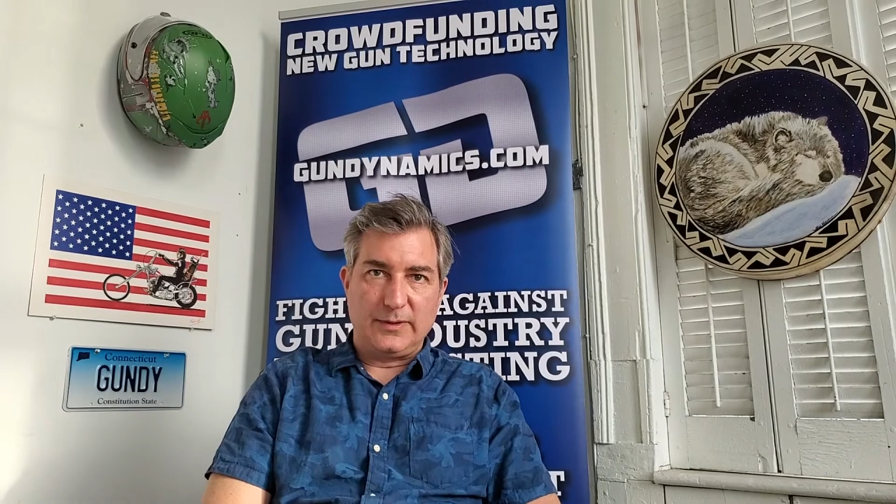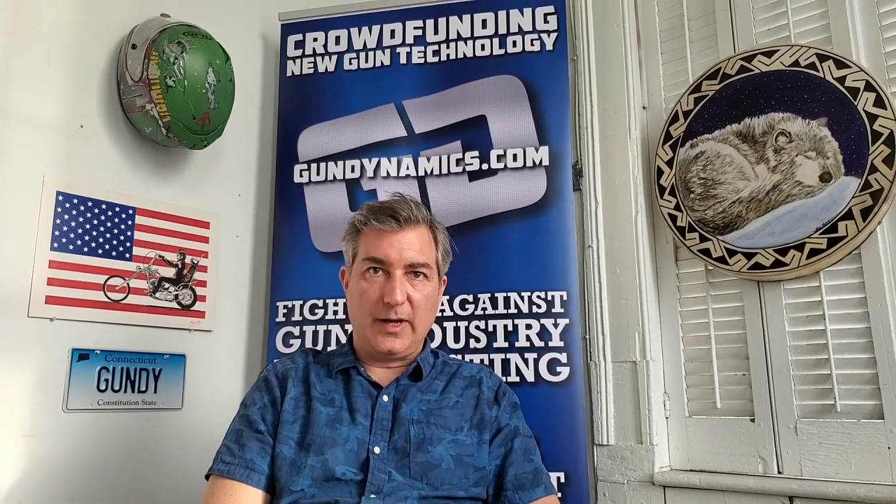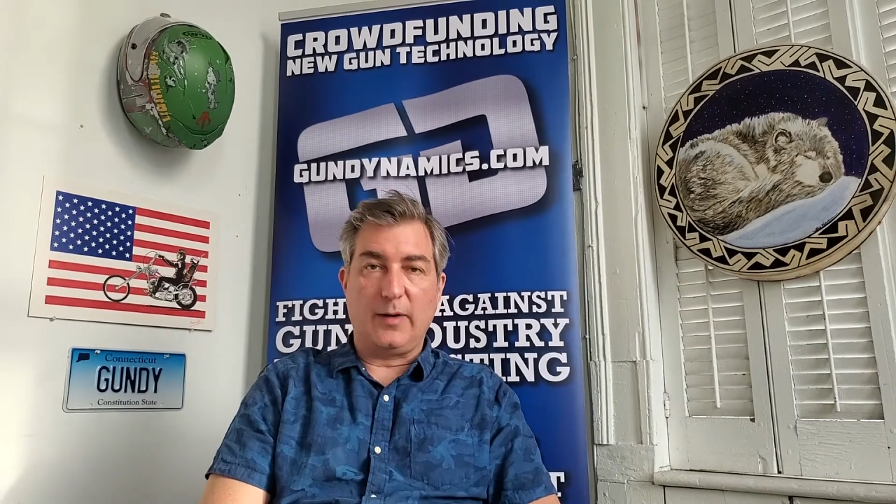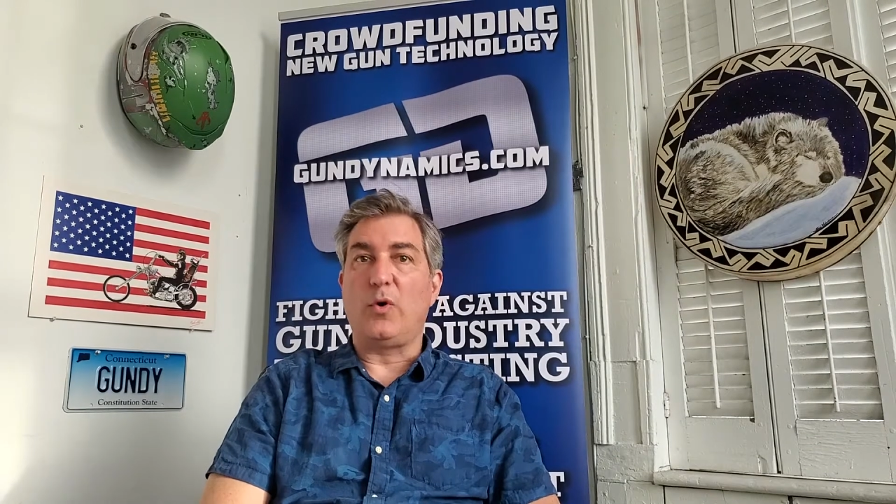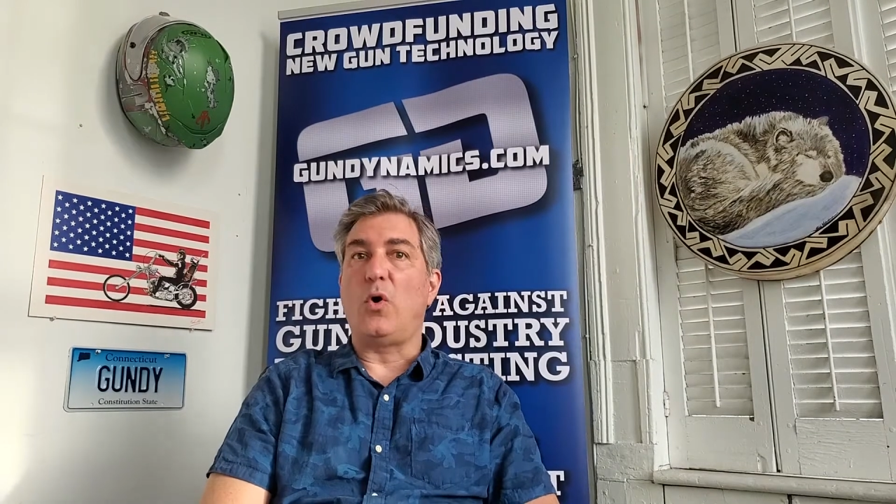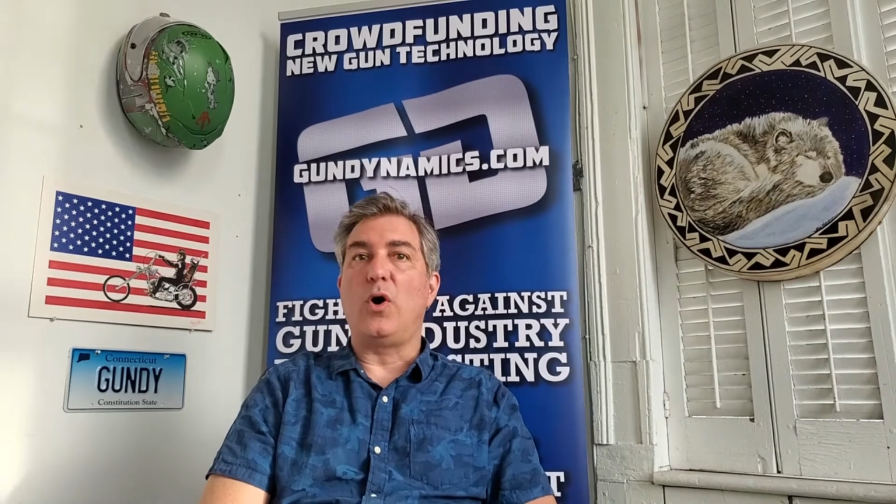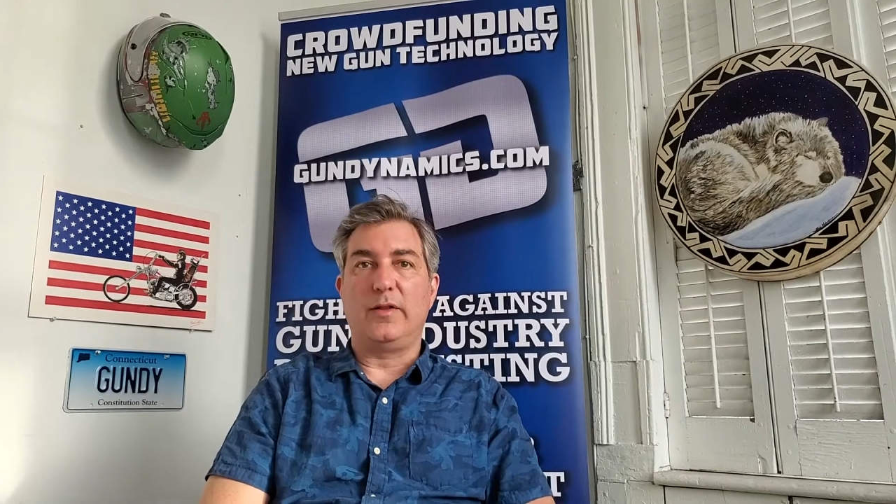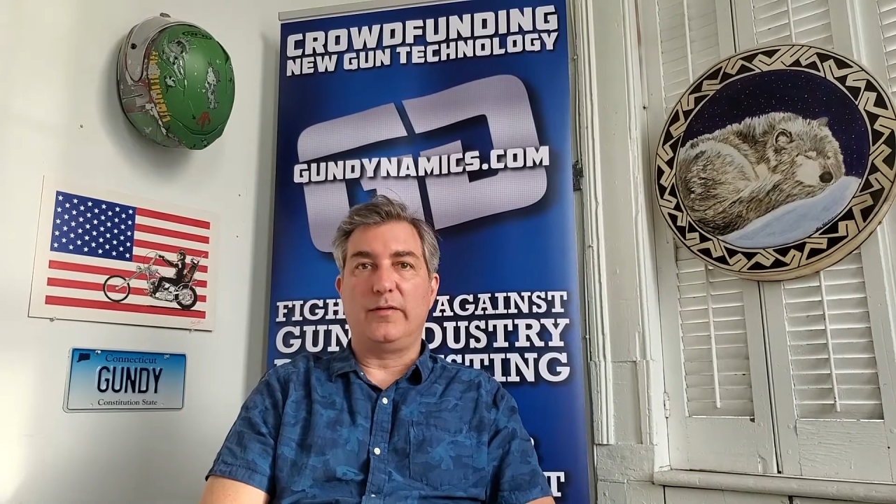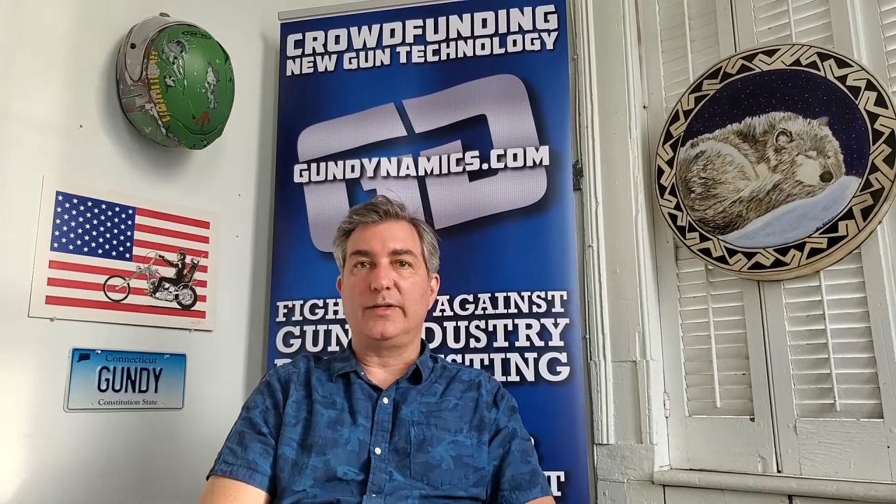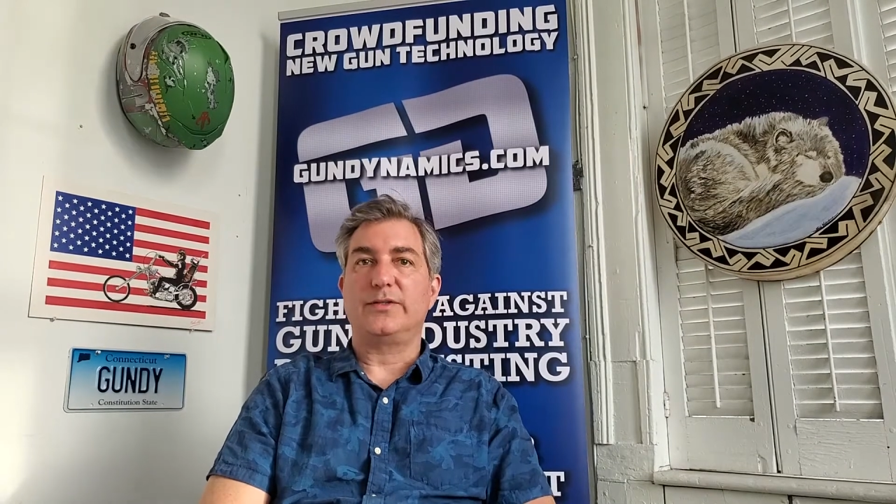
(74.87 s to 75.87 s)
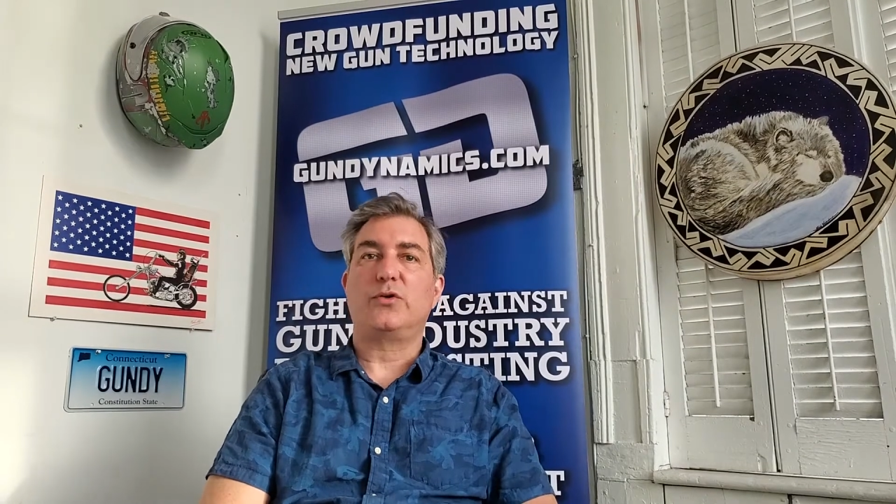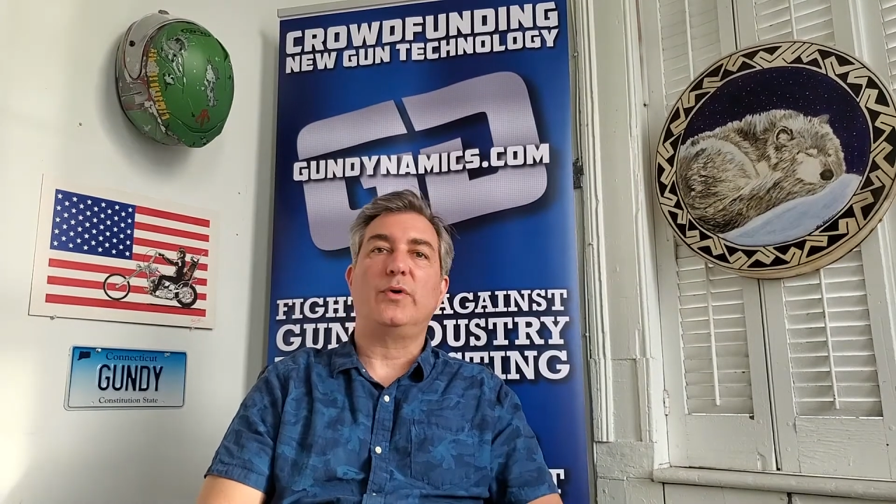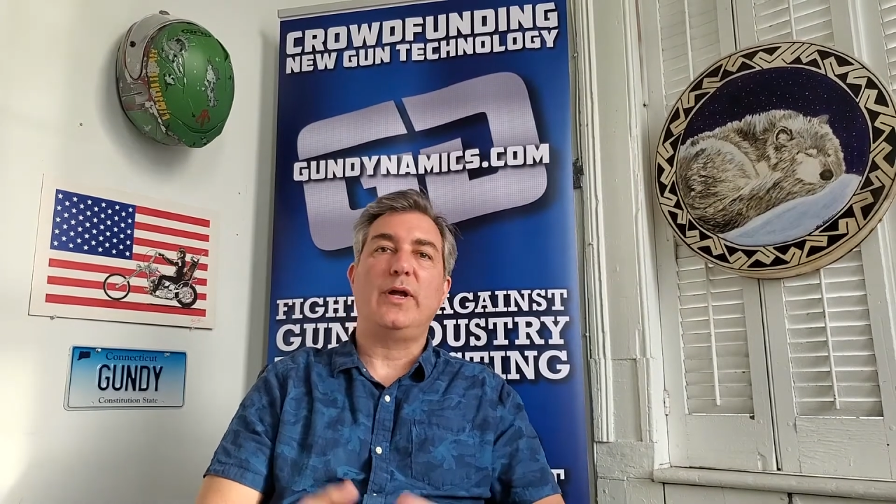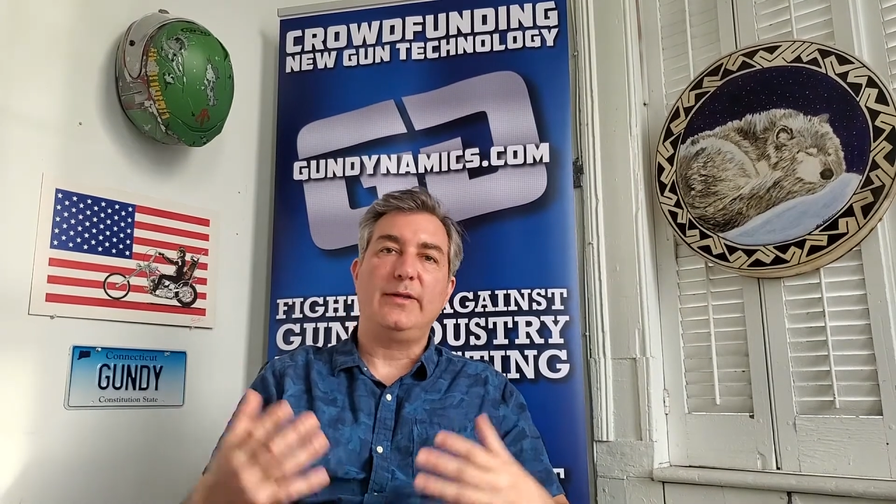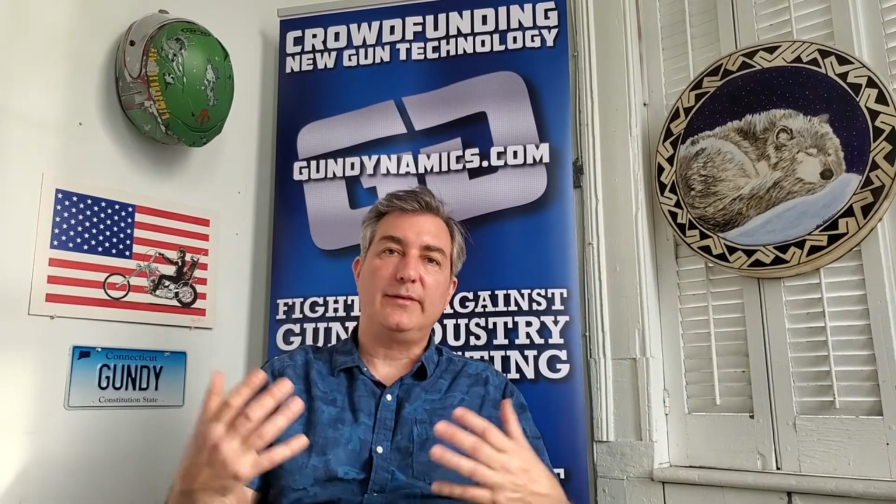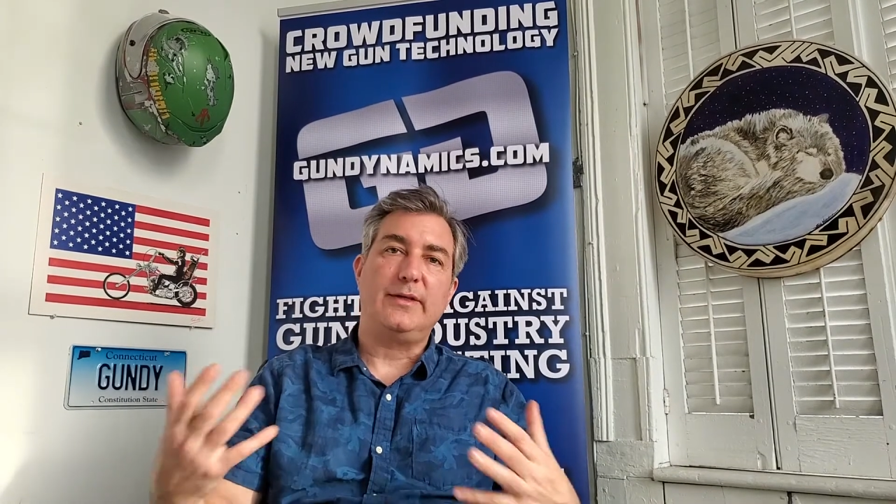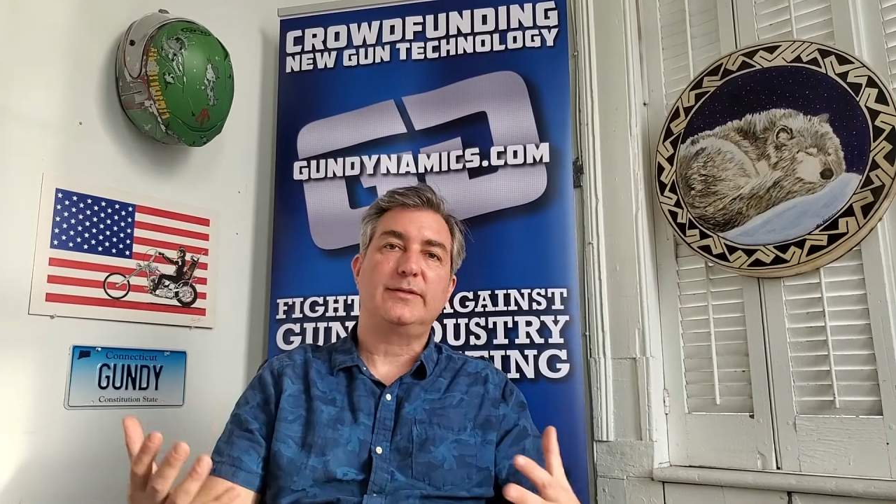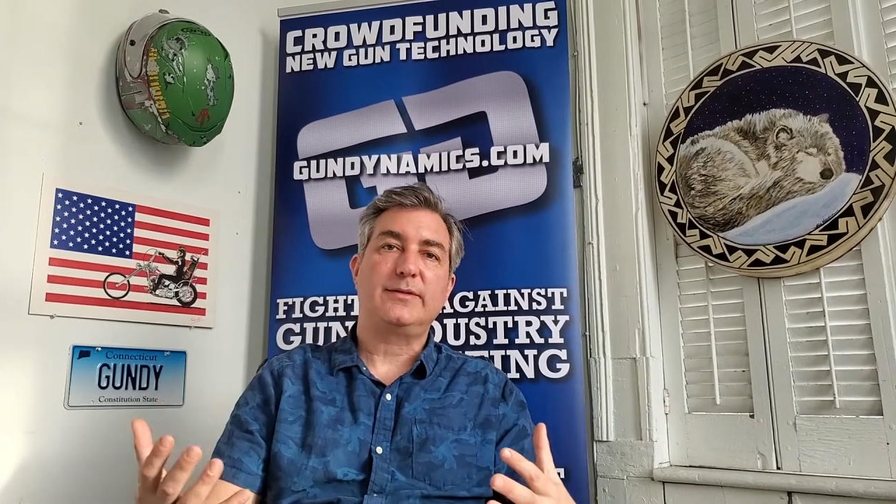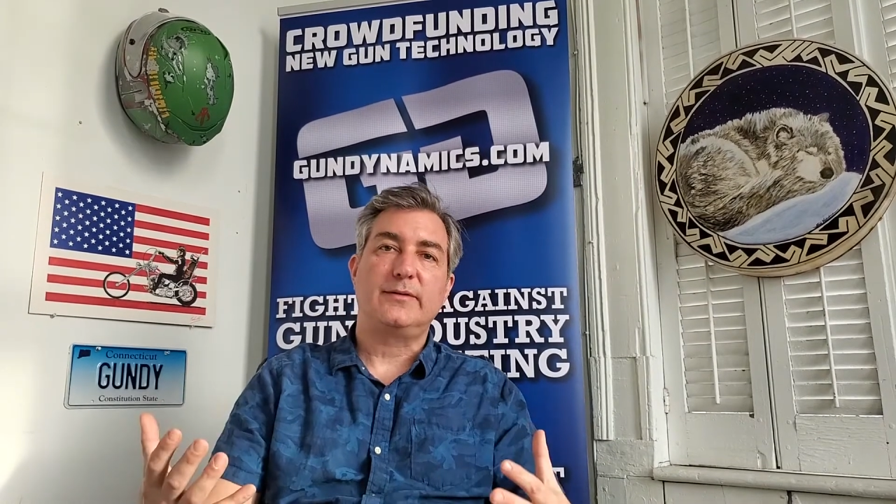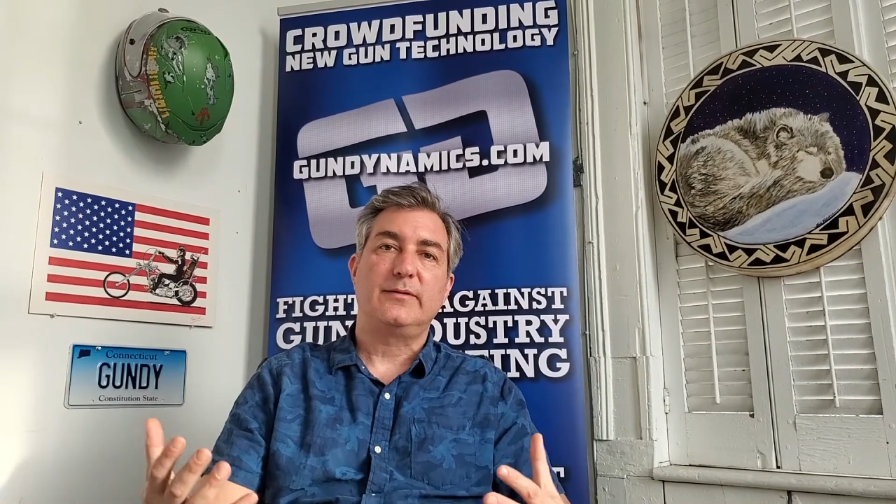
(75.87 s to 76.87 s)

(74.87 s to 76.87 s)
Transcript: to help all of us create this